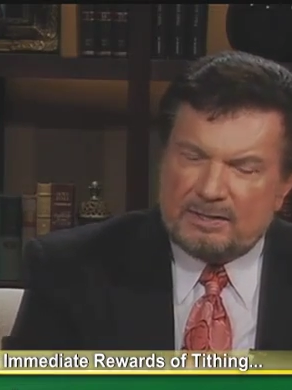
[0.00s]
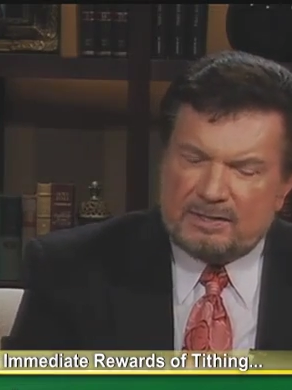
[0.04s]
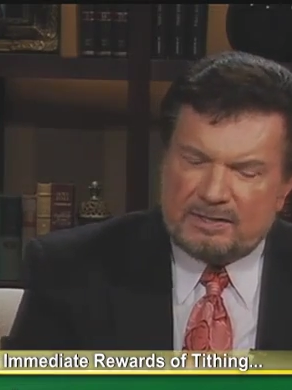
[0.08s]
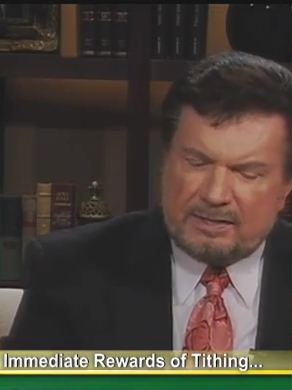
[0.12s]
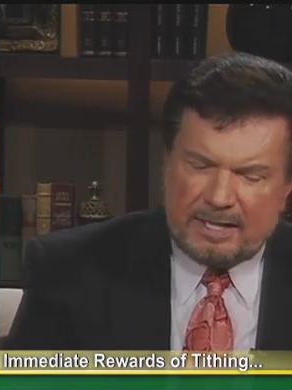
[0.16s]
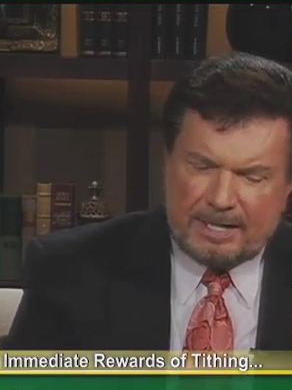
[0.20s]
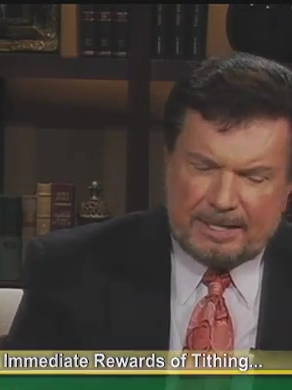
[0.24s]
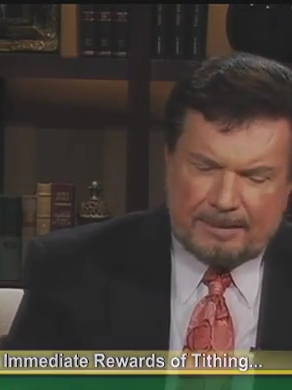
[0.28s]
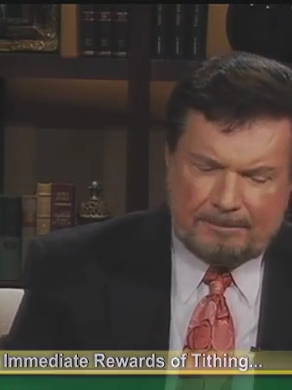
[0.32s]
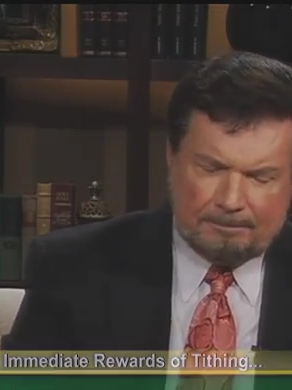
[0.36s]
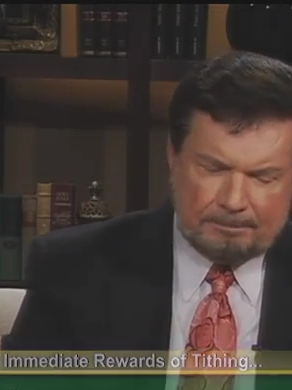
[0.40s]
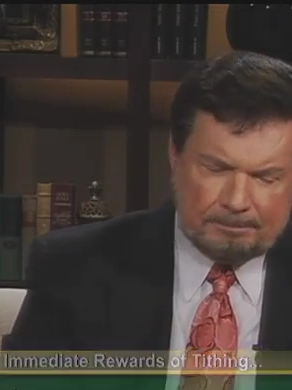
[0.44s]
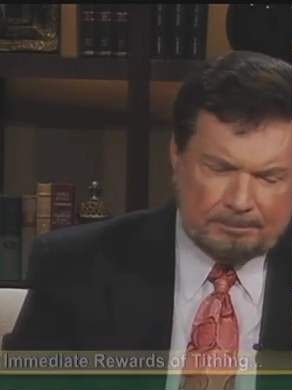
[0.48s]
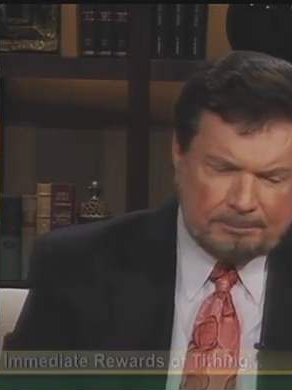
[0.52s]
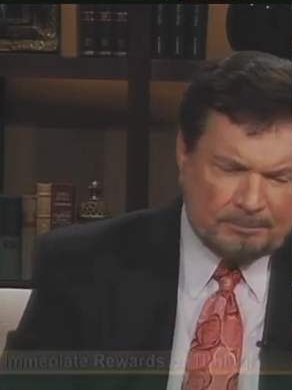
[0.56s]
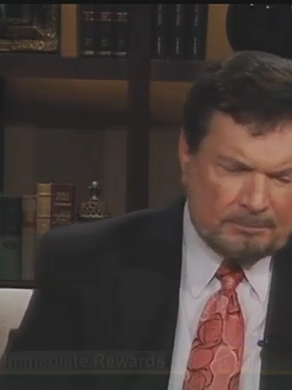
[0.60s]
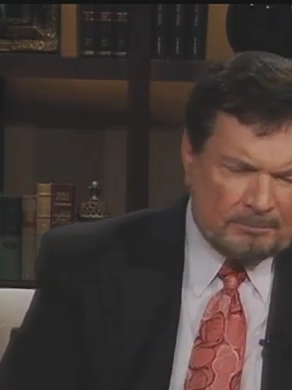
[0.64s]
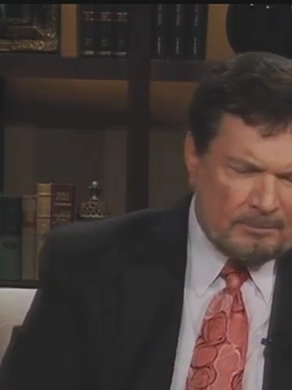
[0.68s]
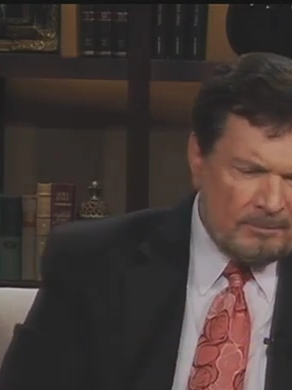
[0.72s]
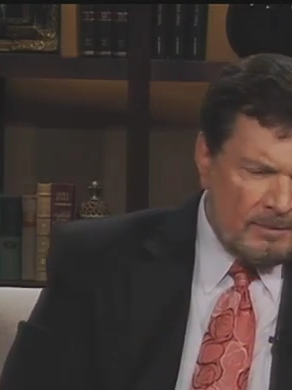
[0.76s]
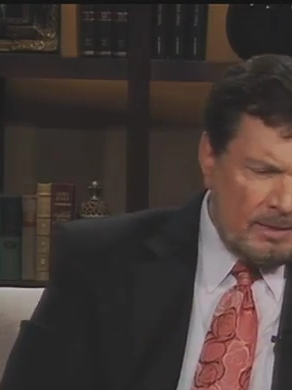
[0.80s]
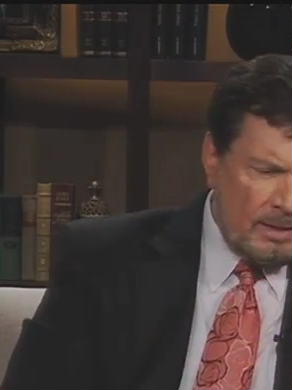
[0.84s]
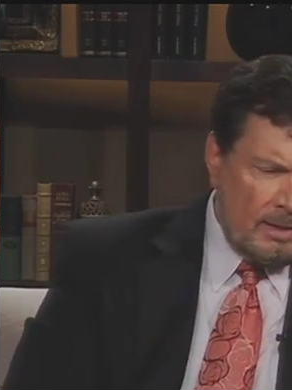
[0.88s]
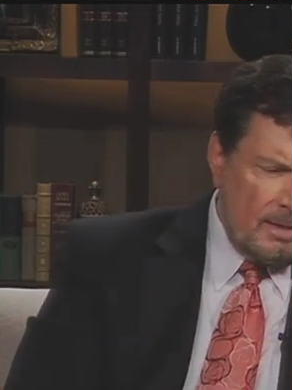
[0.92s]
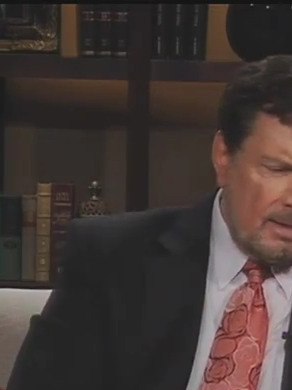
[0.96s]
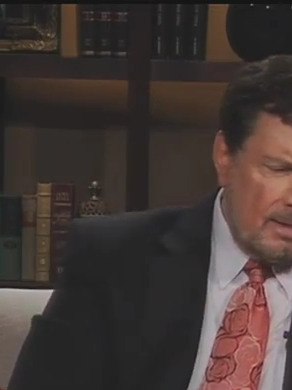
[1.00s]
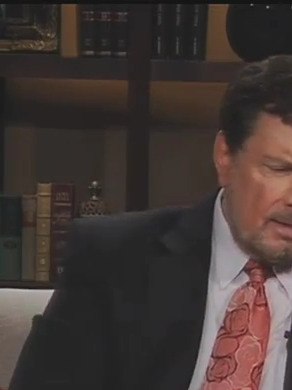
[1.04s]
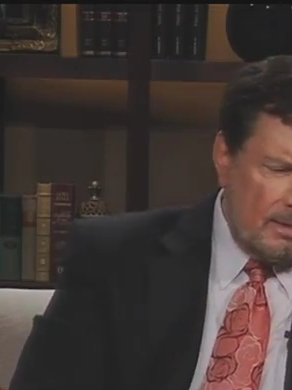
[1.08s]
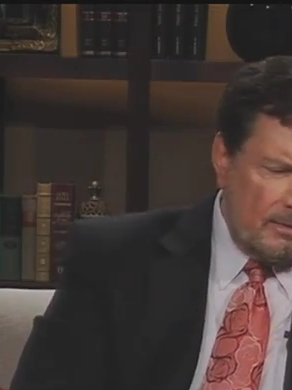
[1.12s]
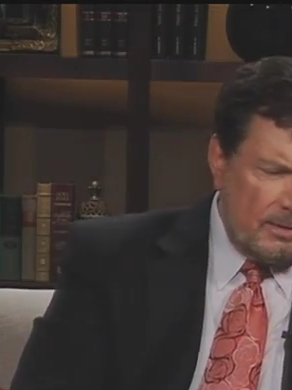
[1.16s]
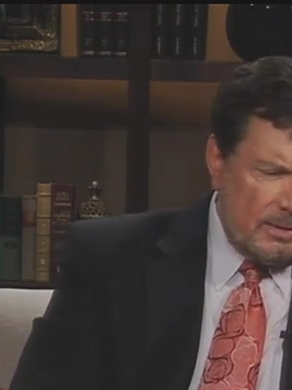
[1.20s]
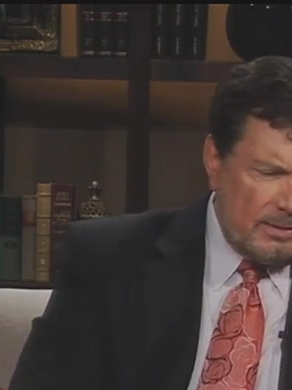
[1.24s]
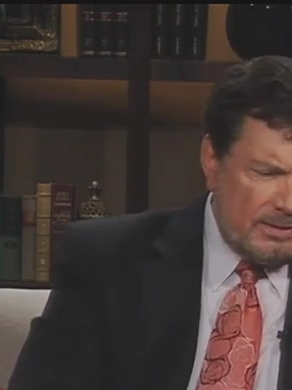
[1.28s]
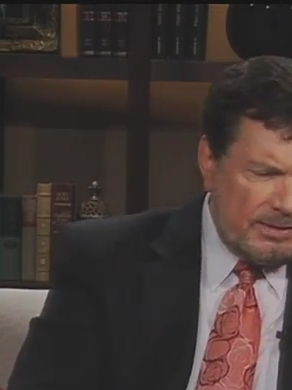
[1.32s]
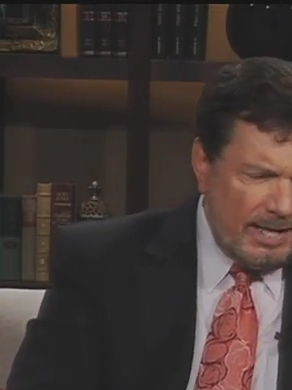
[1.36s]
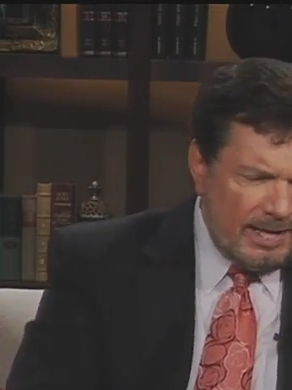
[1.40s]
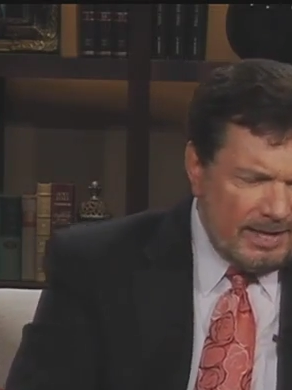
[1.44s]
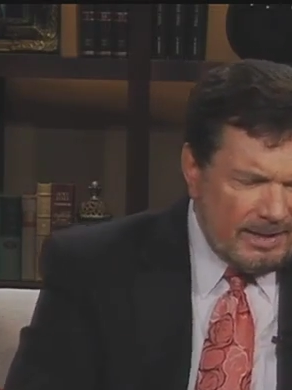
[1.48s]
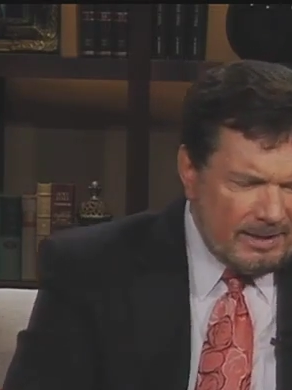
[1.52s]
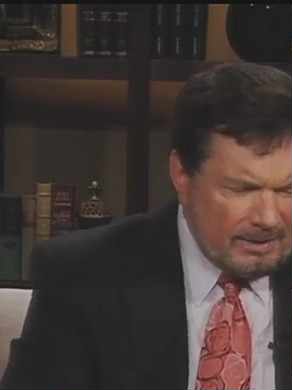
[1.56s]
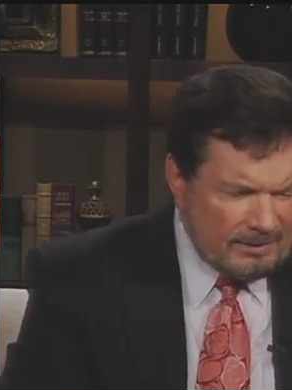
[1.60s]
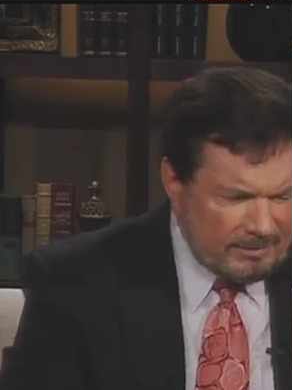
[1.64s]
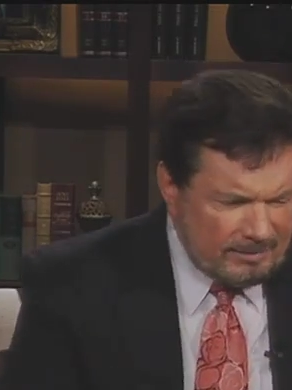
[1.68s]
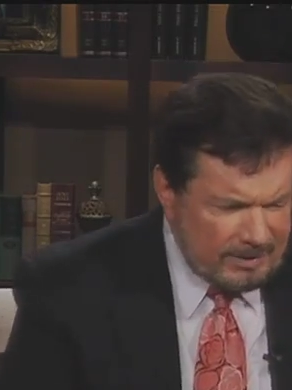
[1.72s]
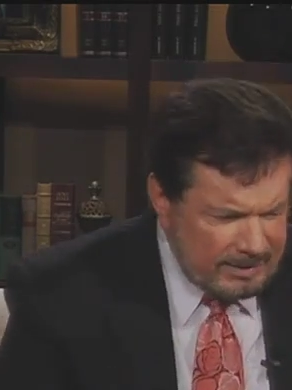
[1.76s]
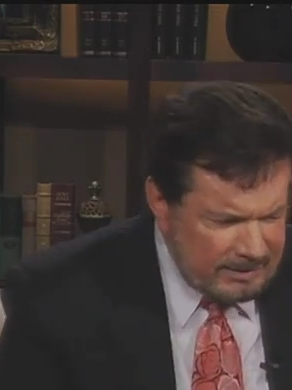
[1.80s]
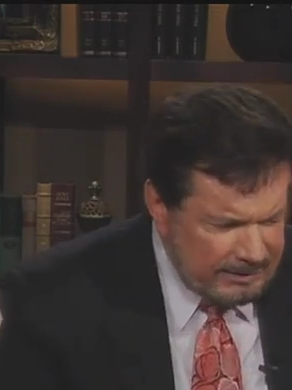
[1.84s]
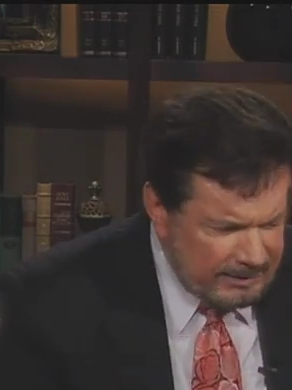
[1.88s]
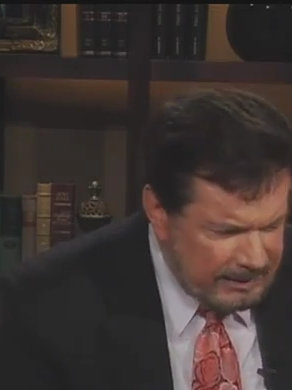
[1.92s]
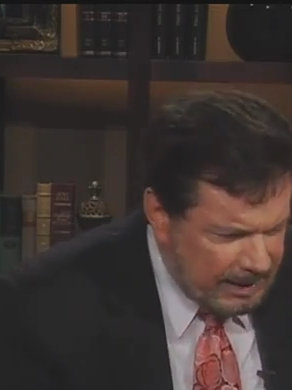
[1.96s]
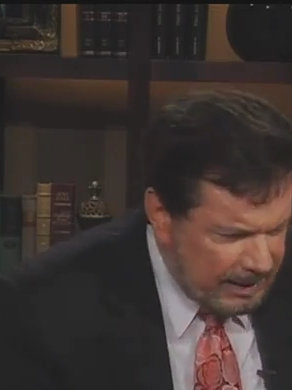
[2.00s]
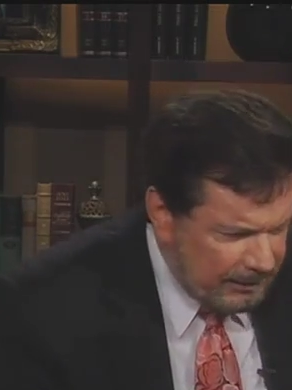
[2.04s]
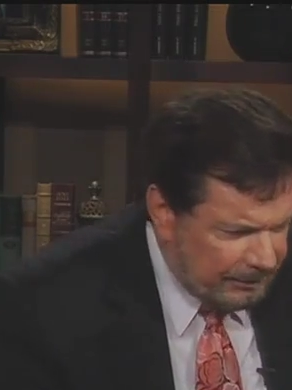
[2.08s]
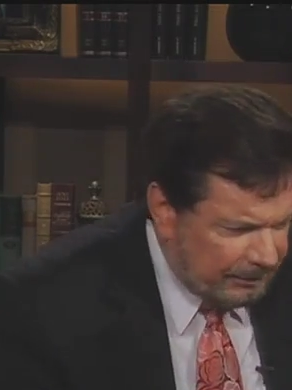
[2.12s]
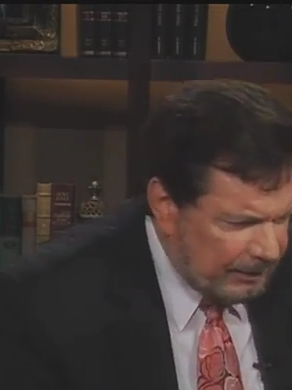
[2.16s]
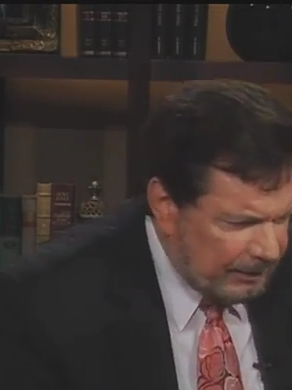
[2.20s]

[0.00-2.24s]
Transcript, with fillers: said. The second thing that I